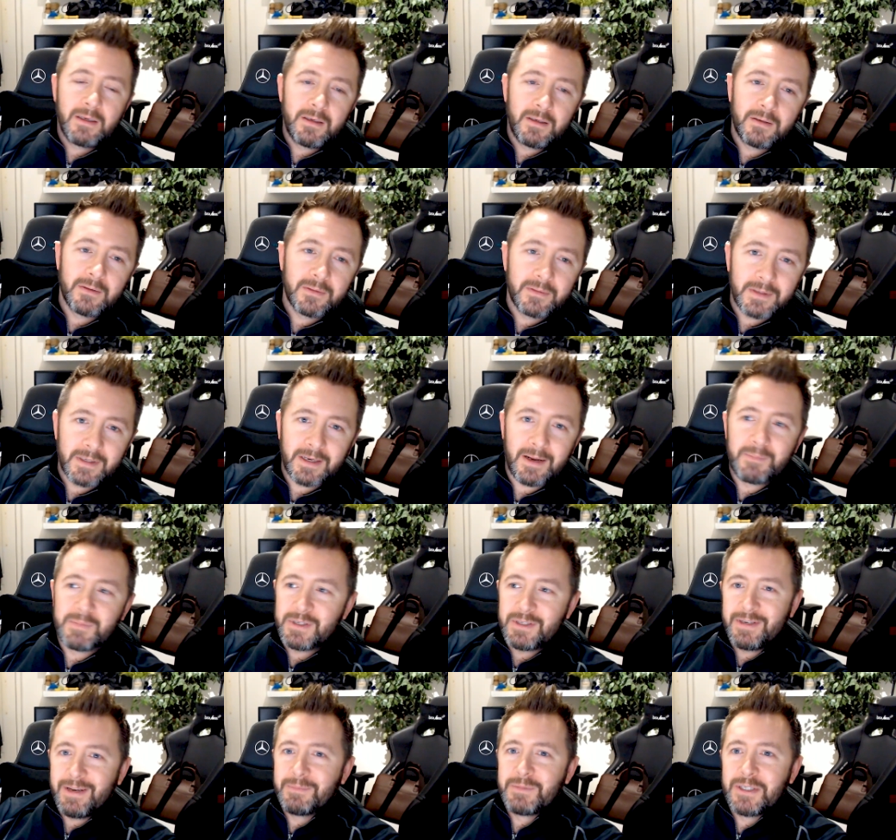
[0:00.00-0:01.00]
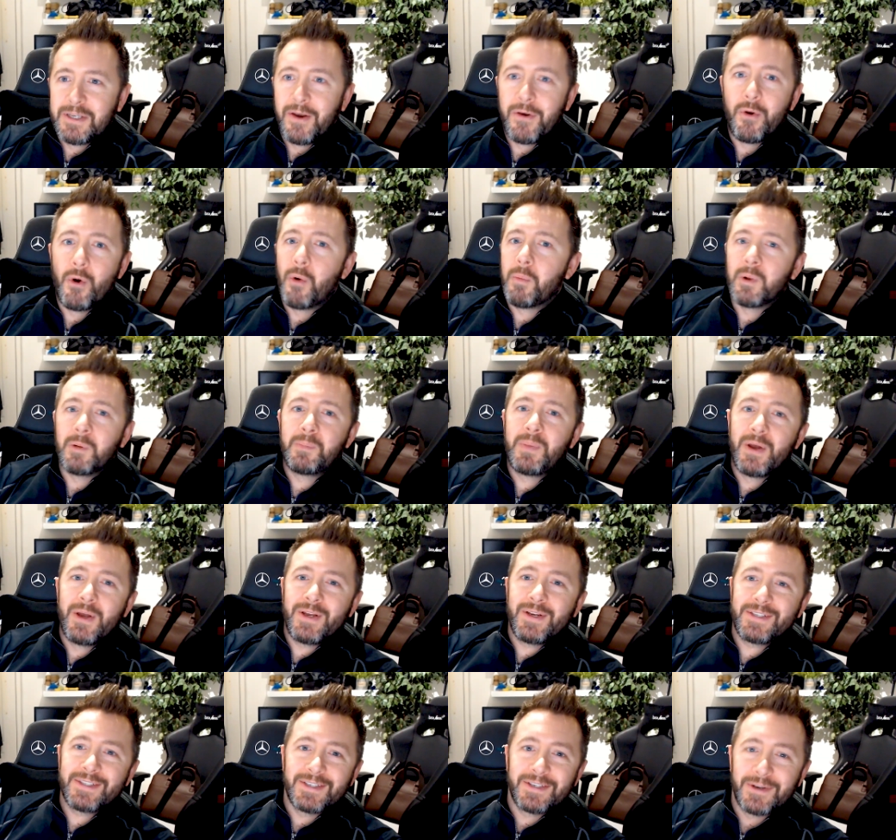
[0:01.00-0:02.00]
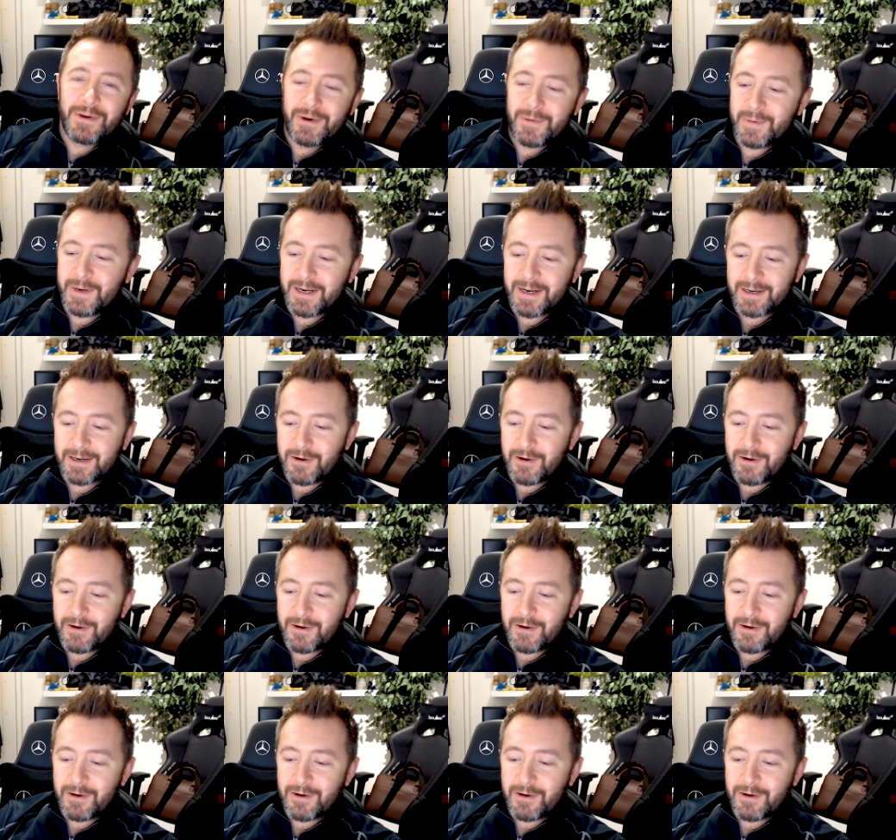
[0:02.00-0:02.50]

You know, I'm just a normal person, you know what I mean?